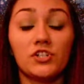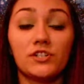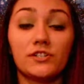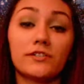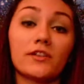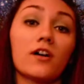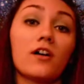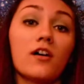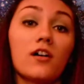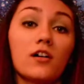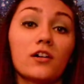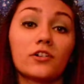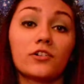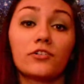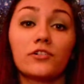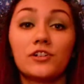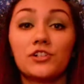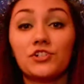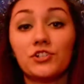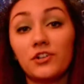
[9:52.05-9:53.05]
saw a
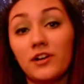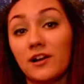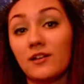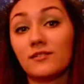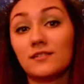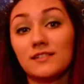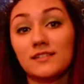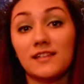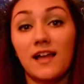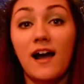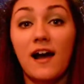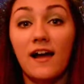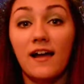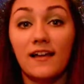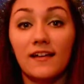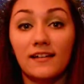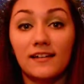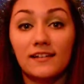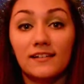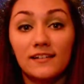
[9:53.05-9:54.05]
creature outside